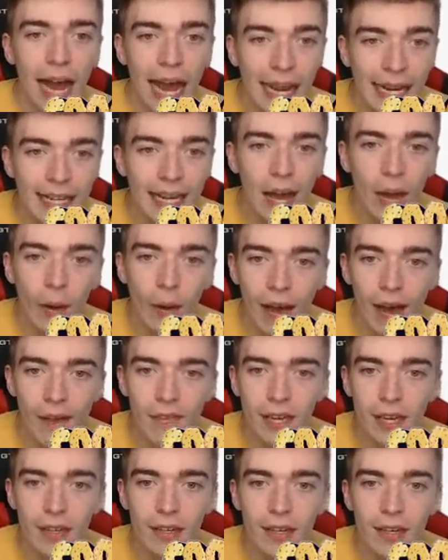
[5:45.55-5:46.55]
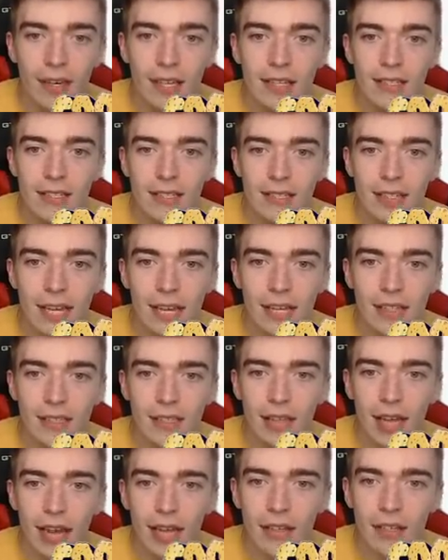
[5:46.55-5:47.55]
I now have it.
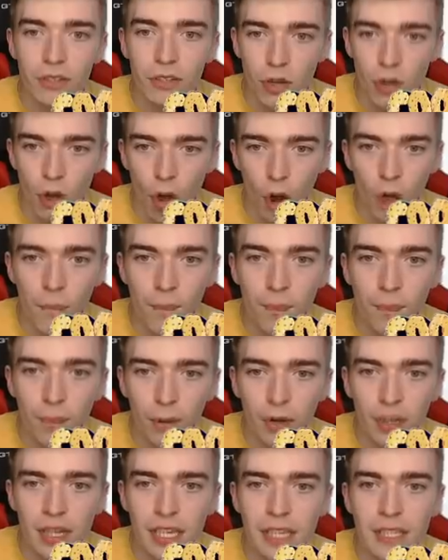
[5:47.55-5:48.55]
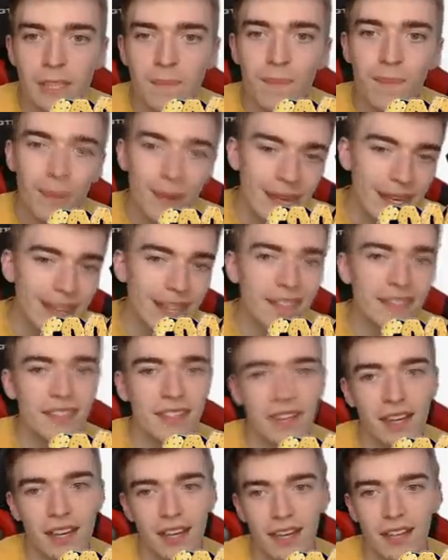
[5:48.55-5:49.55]
Stinks like nobody's
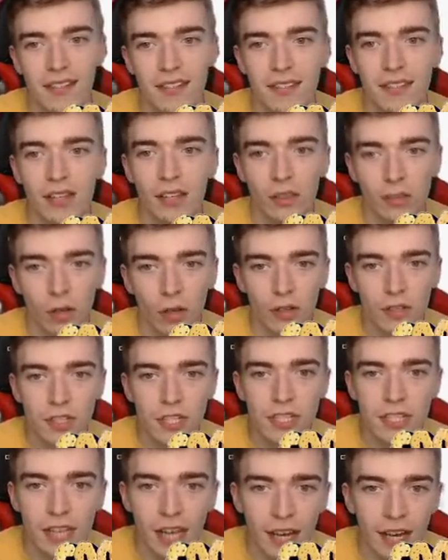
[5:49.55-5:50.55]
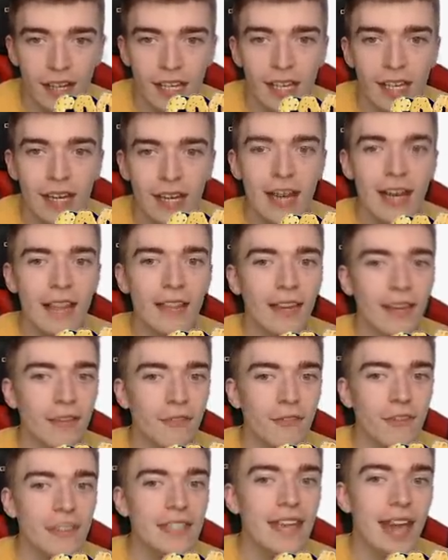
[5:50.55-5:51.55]
business. Launches honey that
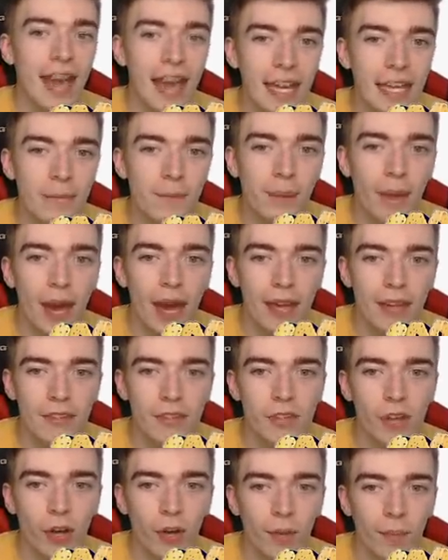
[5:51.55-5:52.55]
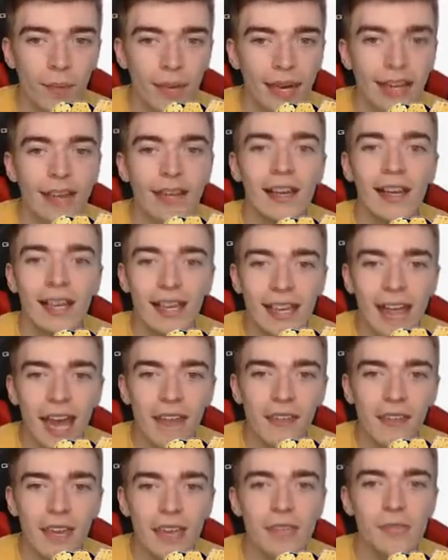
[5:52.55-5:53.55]
can feed any pet in Adopt Me.
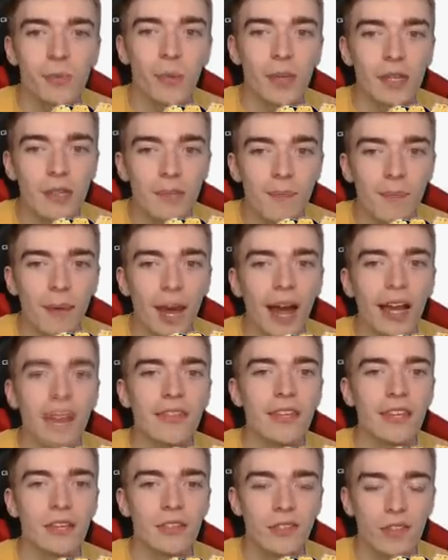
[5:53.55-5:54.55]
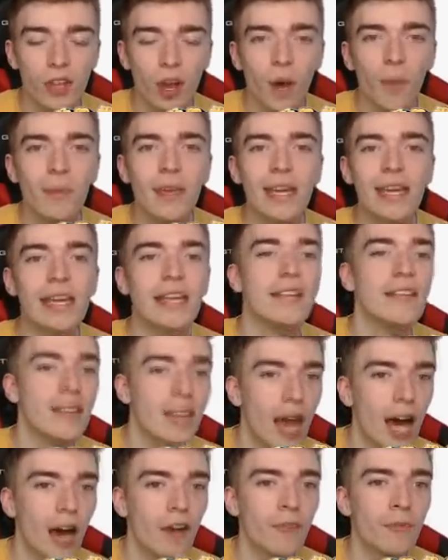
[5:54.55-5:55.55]
Get this when you buy the Adopt Me
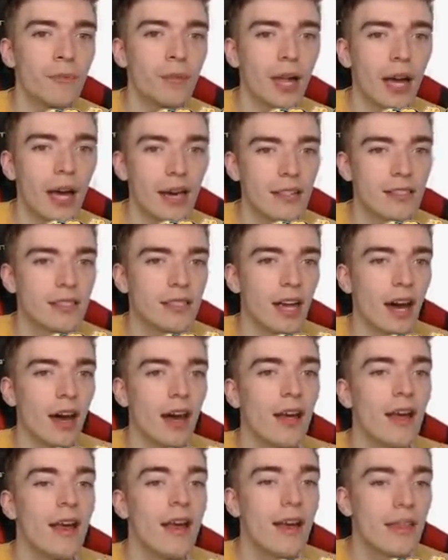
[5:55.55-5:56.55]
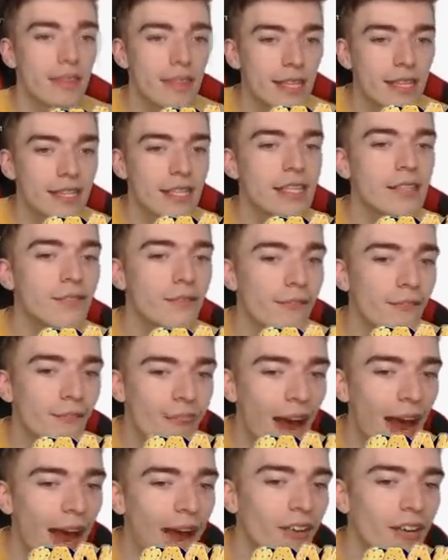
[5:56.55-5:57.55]
Nerf Blaster. This is
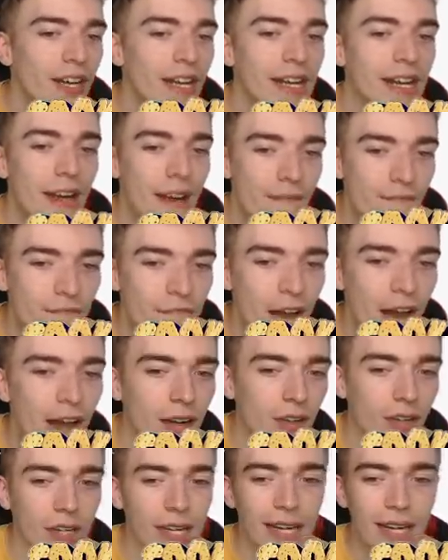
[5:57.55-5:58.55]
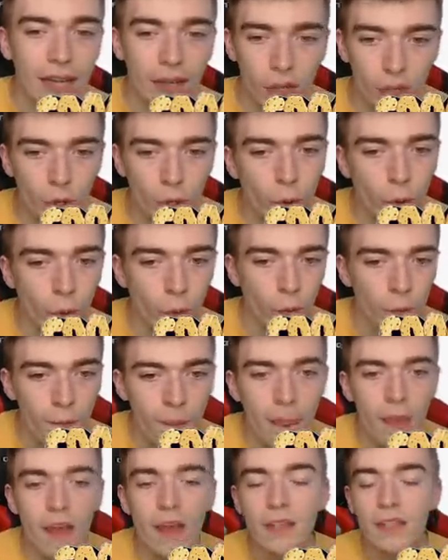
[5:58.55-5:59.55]
very, very cool.
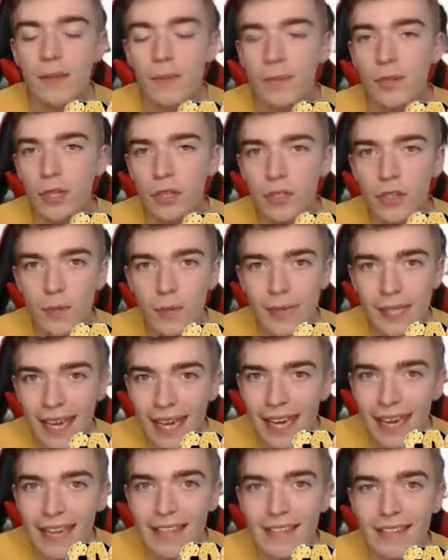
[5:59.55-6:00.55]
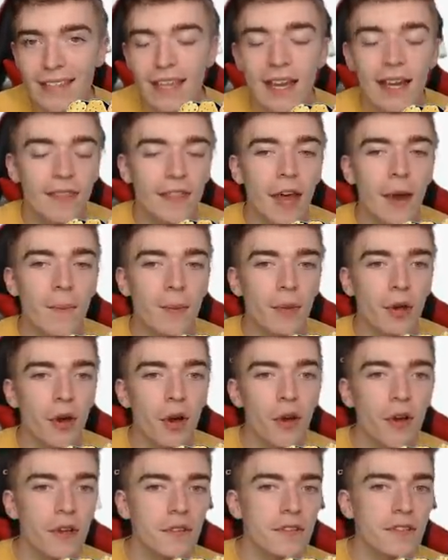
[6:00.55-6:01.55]
Some good news is that
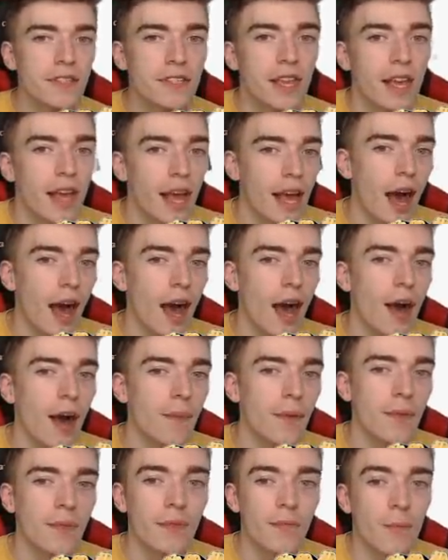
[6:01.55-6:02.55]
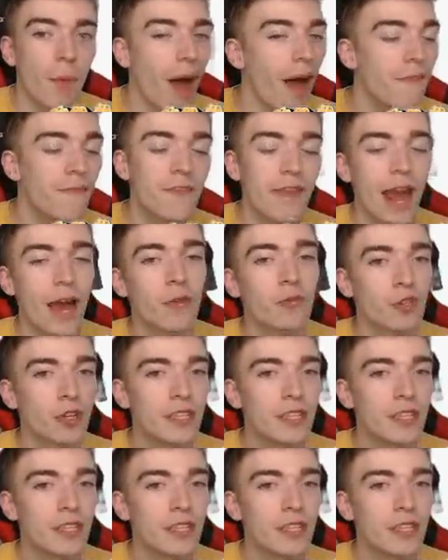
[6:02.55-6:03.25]
because I've now